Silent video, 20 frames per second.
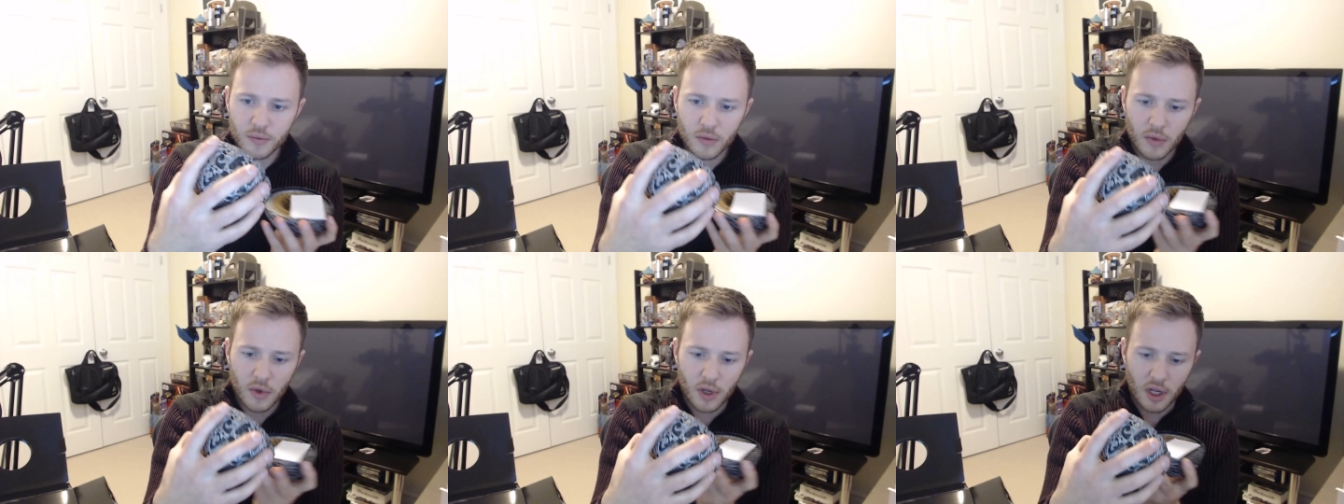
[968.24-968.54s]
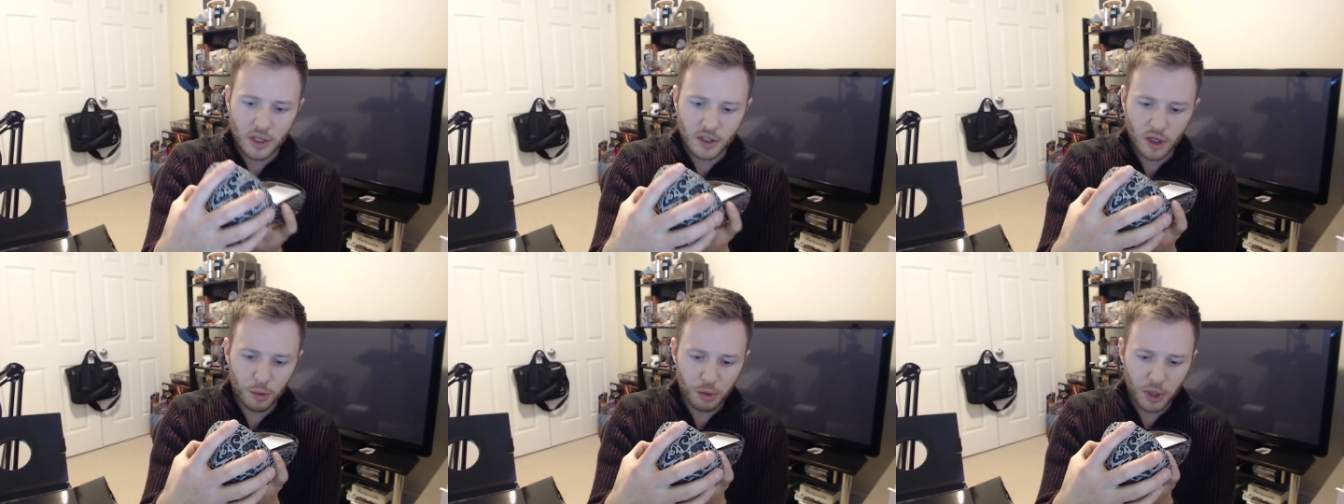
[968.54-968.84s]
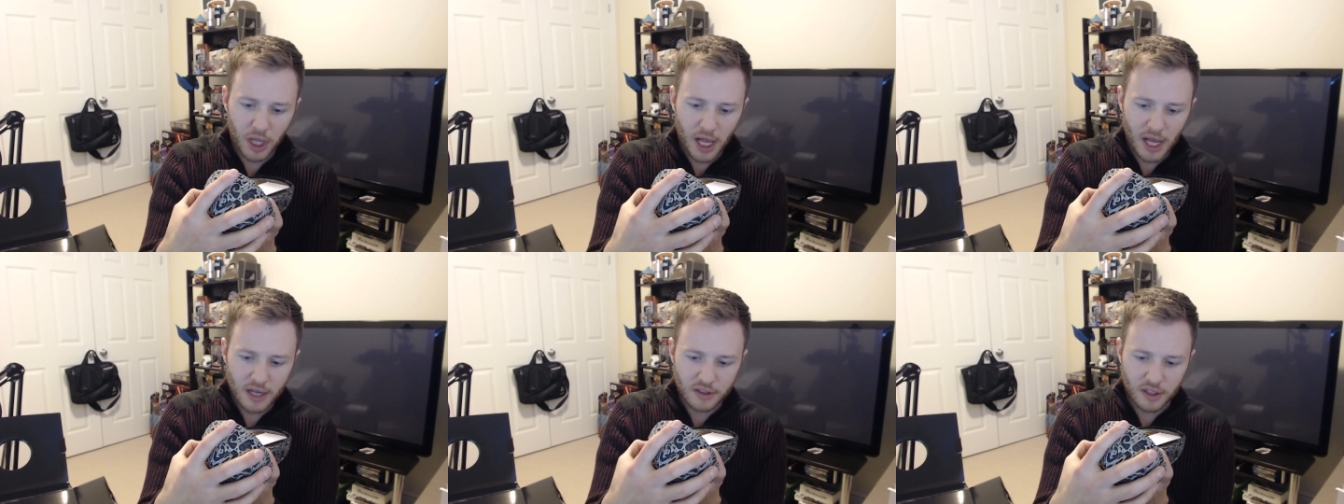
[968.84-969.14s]
It's all
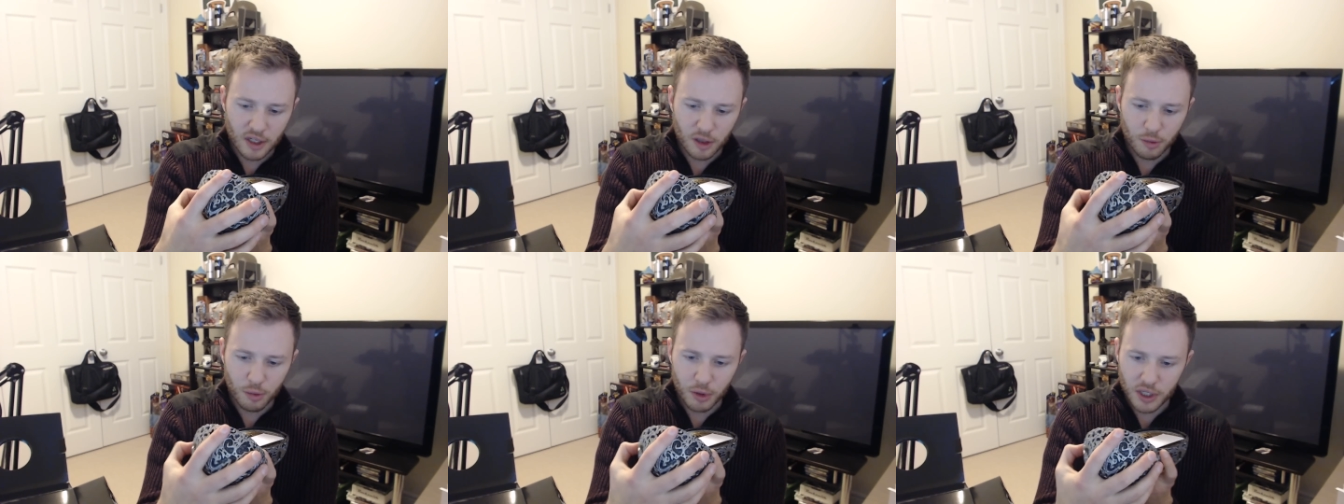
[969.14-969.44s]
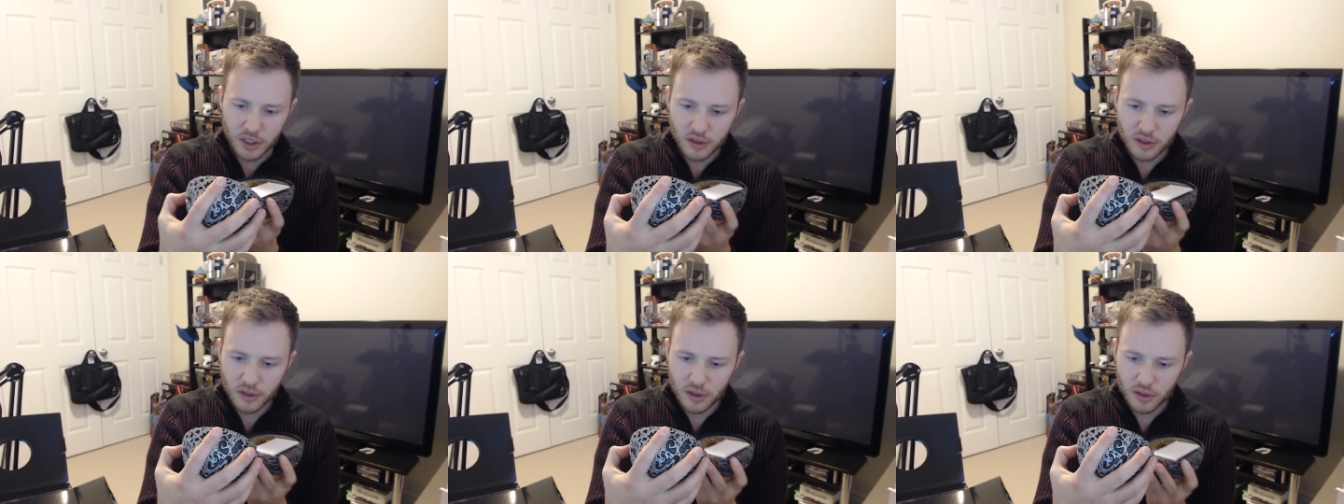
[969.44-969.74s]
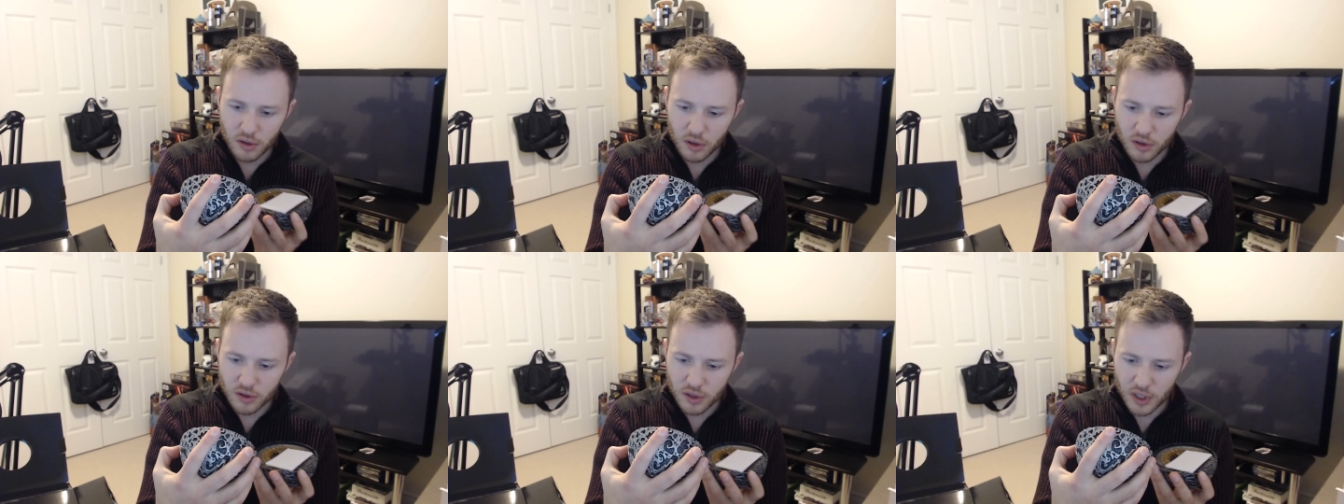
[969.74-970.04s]
plastic, but it
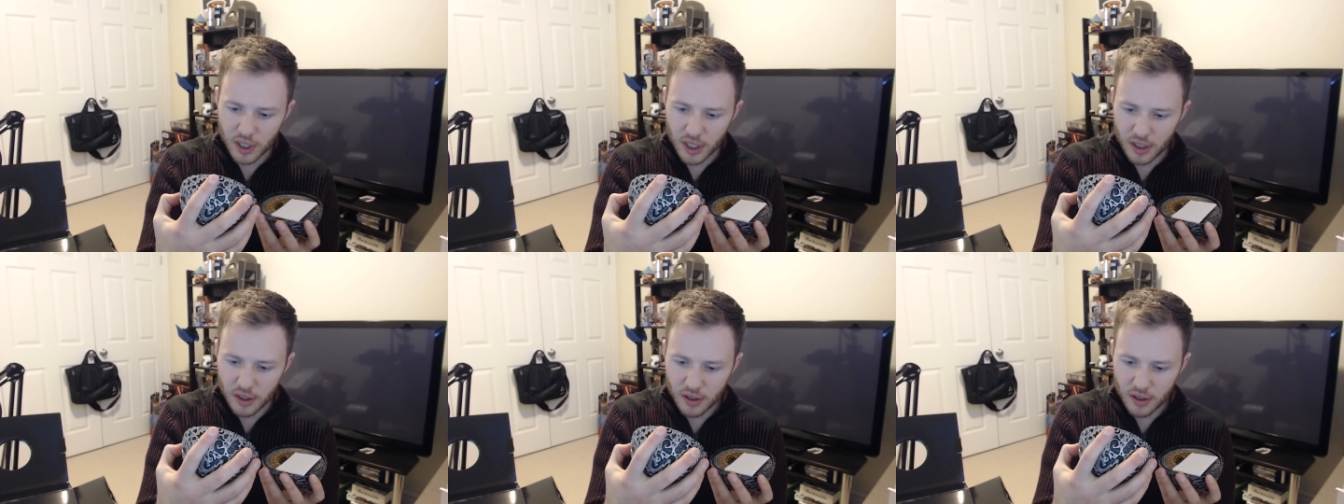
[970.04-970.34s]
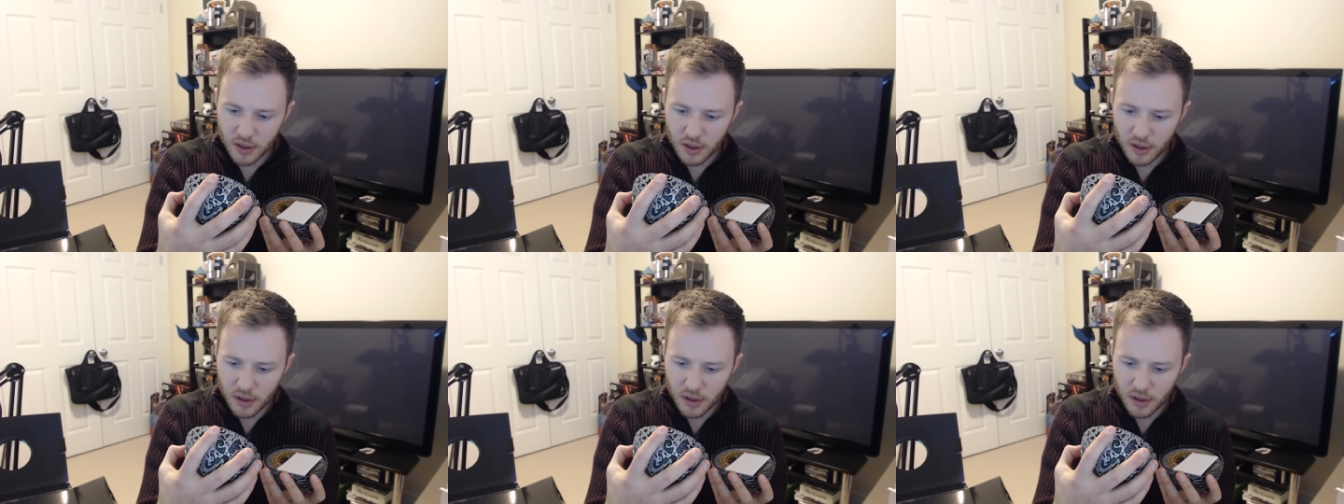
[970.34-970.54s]
looks like